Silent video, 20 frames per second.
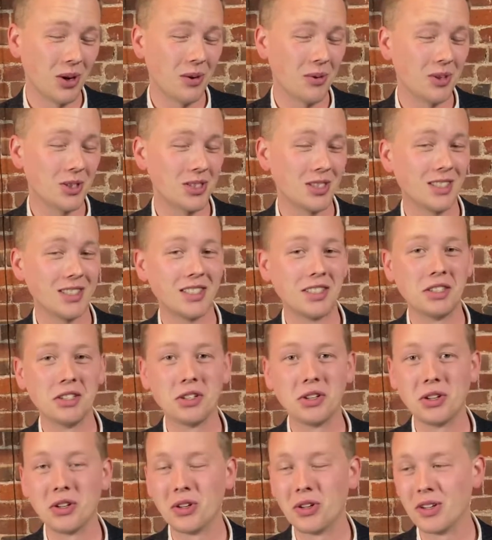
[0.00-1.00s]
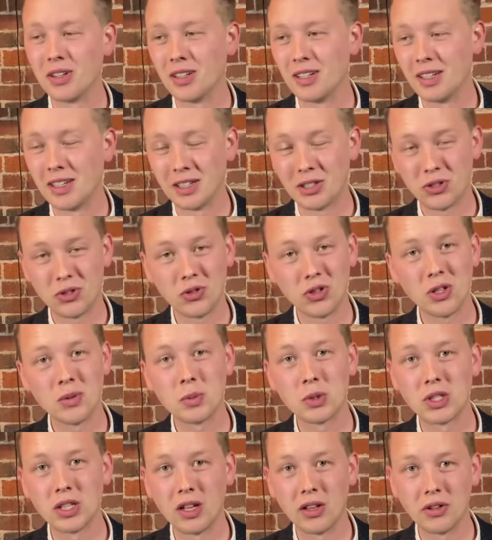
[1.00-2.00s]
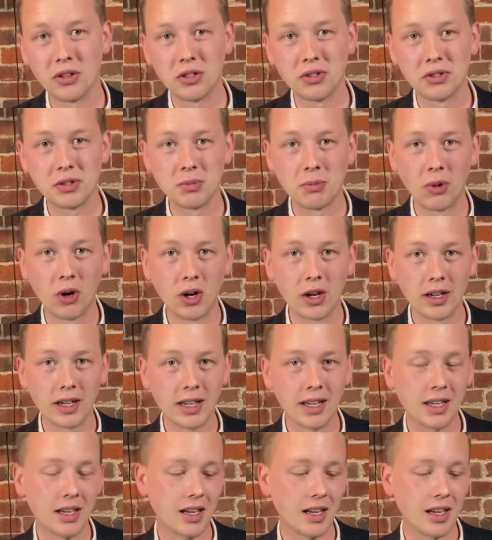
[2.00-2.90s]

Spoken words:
which is still an extreme seller's market.